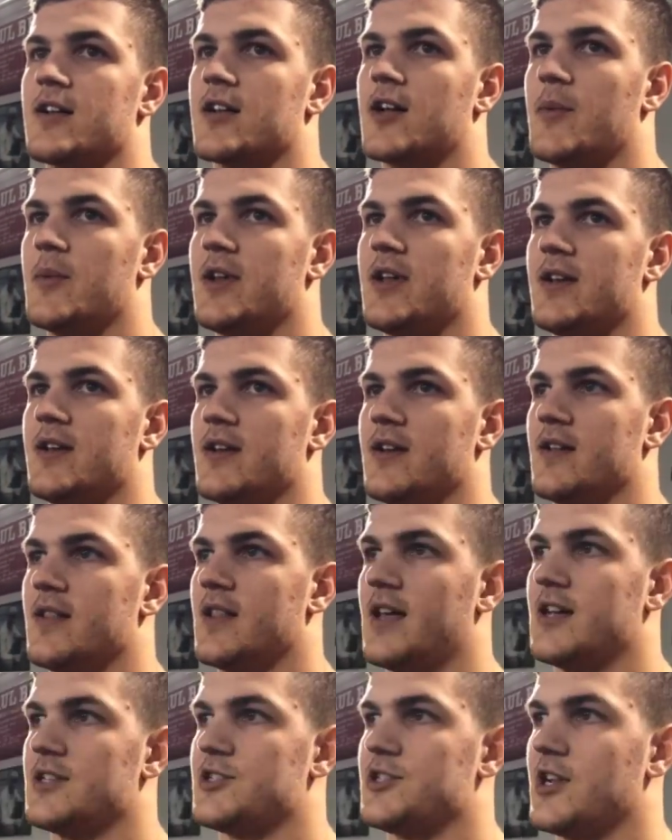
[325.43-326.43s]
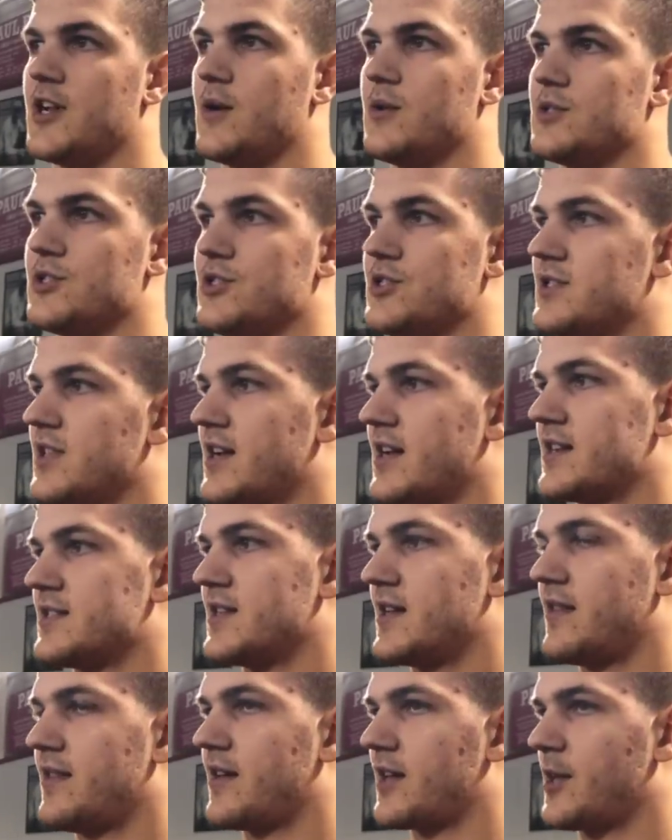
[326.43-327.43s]
coming into last year, I was just, like I
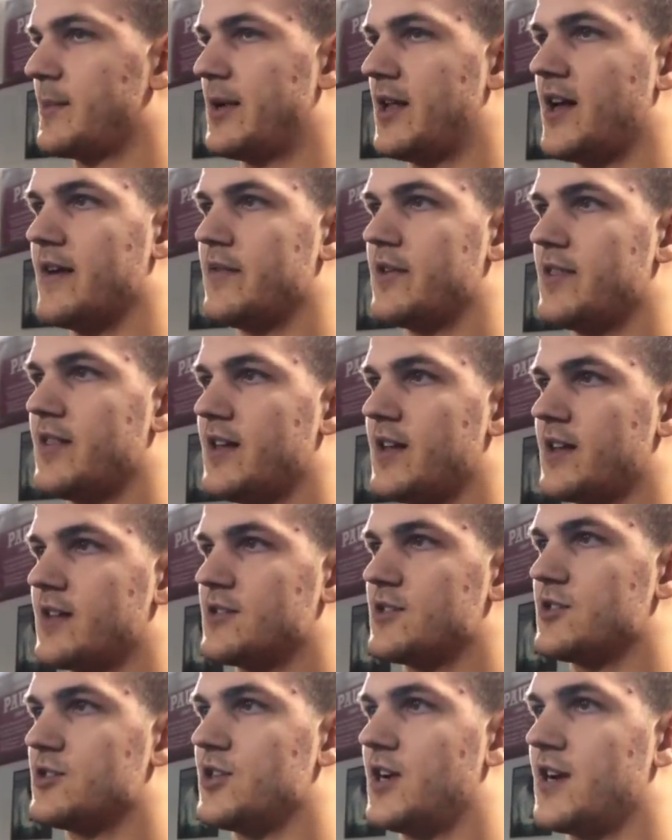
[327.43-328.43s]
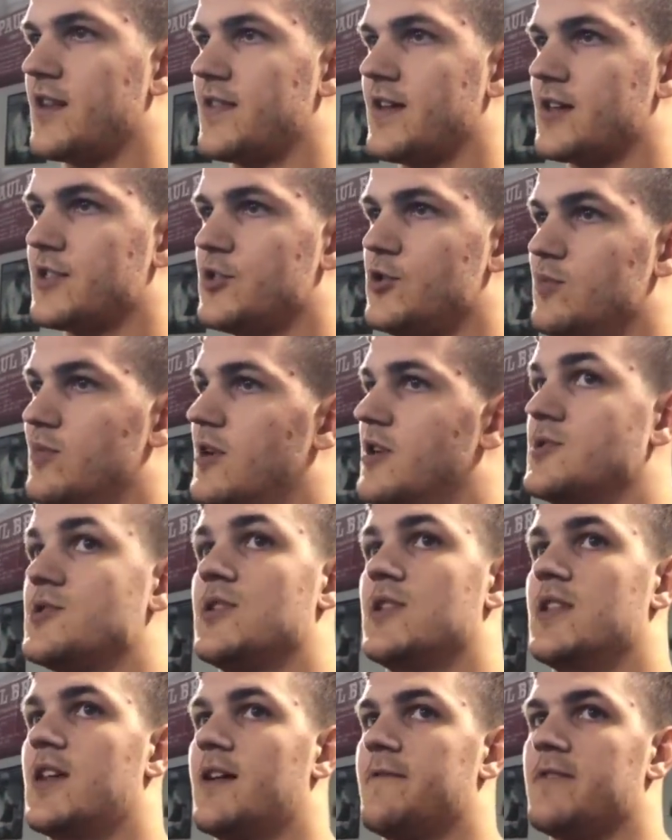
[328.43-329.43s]
said, thinking about everything, trying to think too
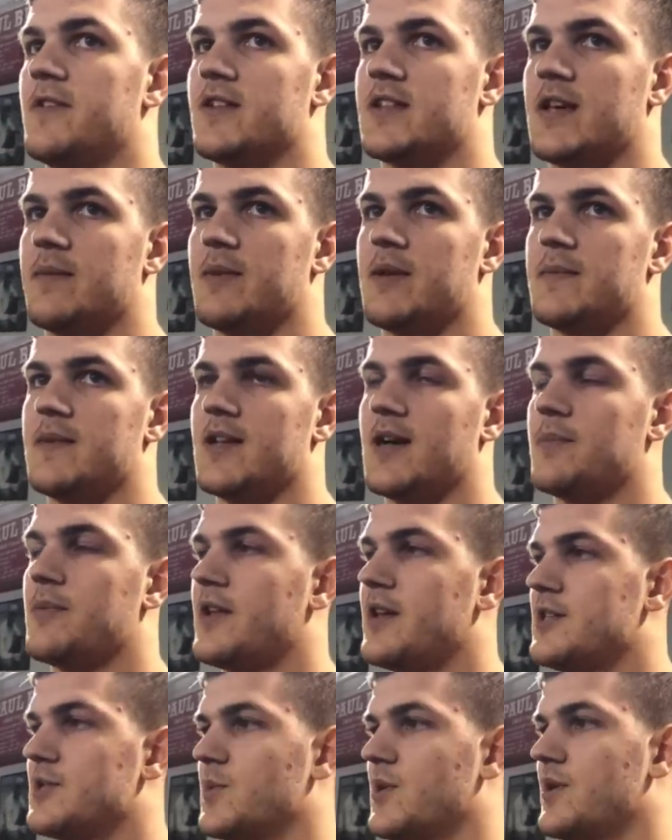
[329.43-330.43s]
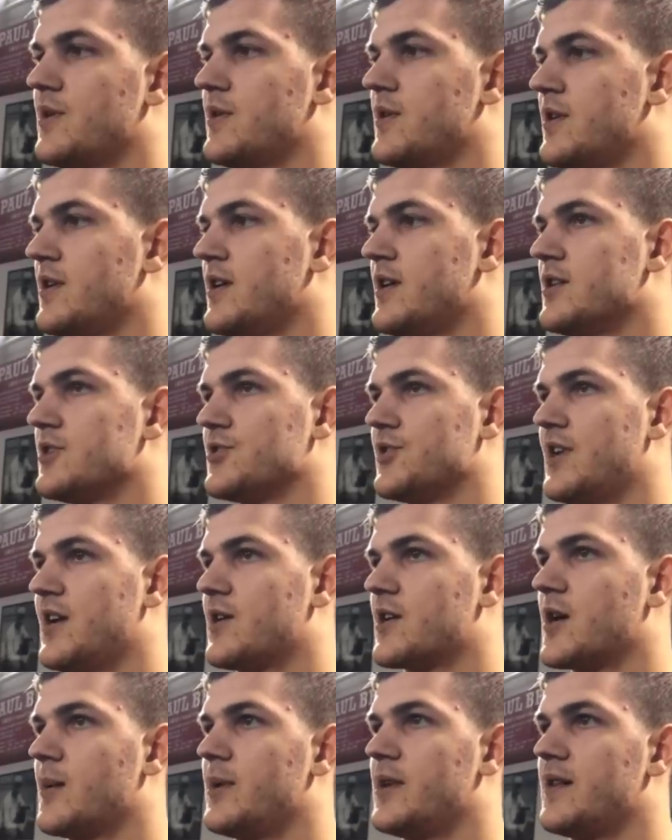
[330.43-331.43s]
much, and I feel like that made me not play as well. So
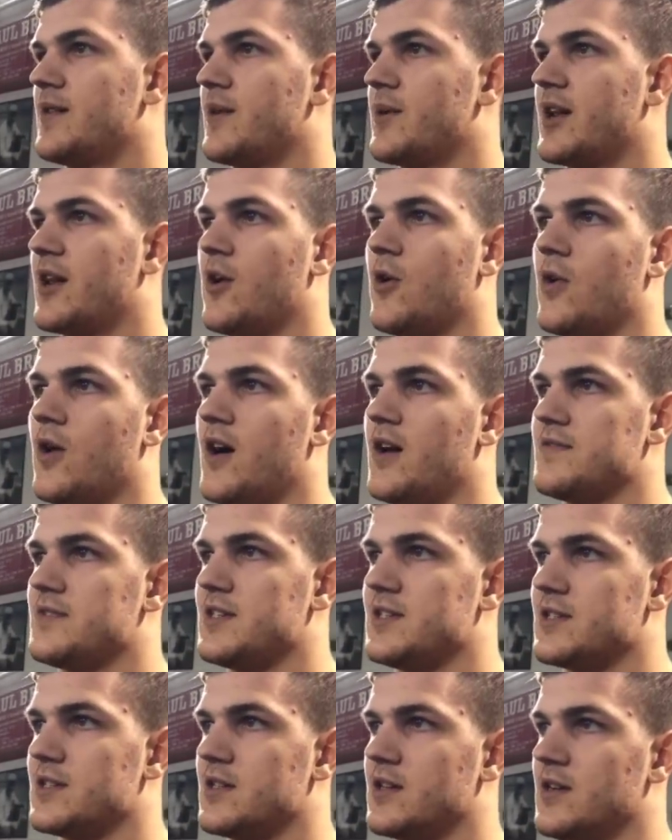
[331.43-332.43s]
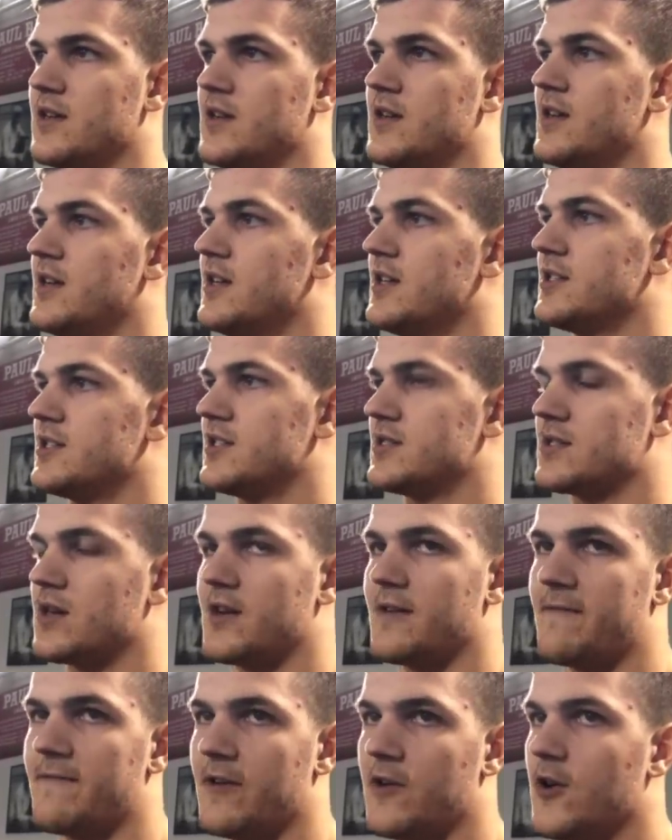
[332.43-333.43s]
now coming in, we had a whole offseason to, to
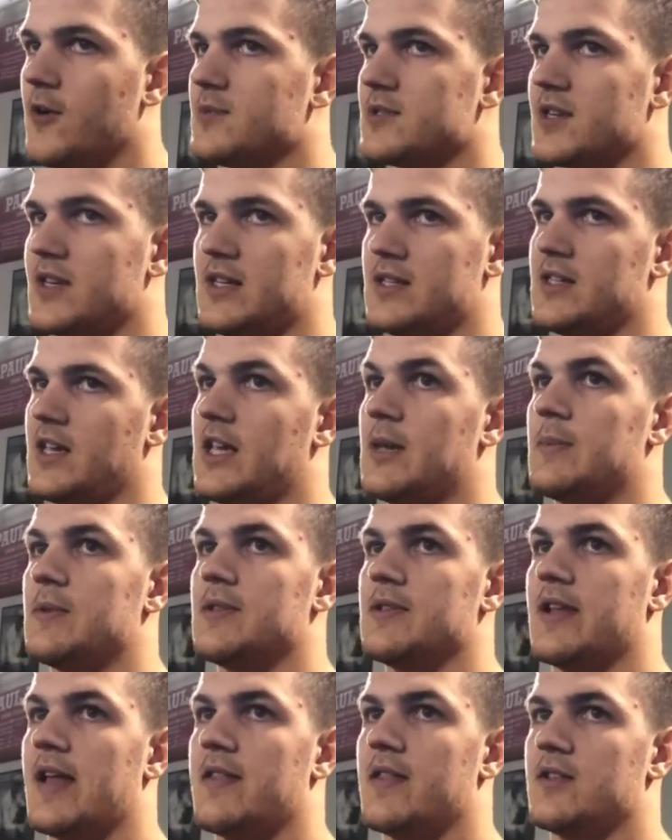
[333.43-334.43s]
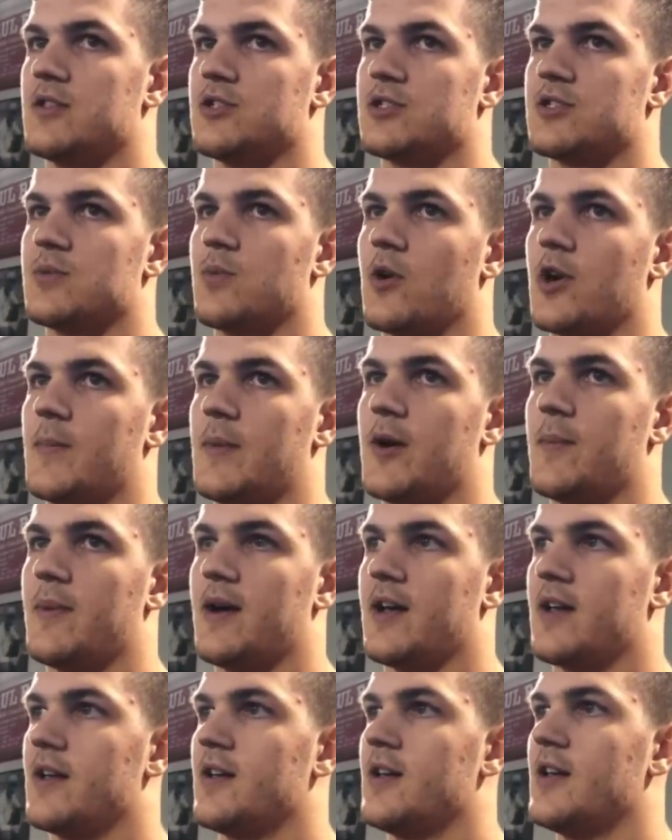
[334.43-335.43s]
study film, study tape, and, and just worry about
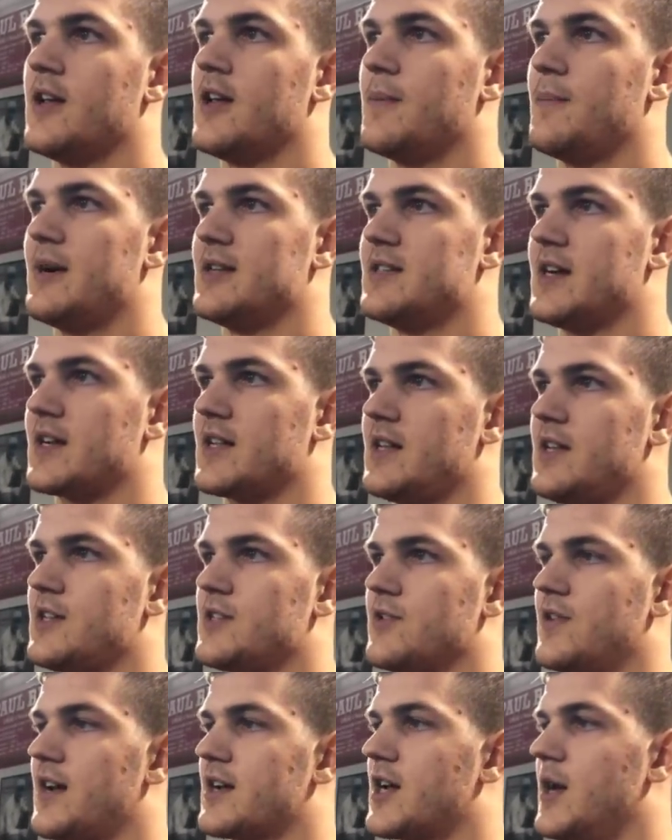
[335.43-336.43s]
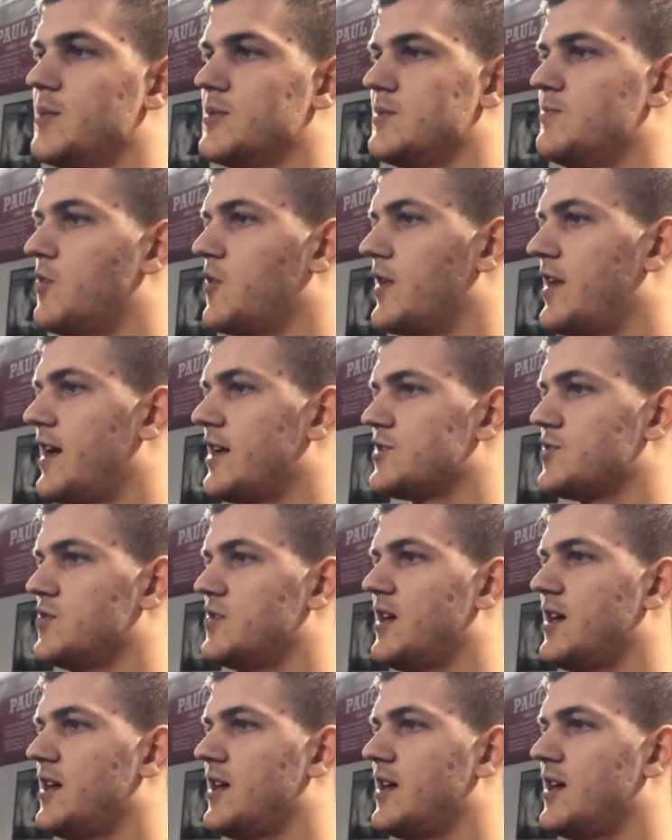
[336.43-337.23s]
my my technique, so that comes more natural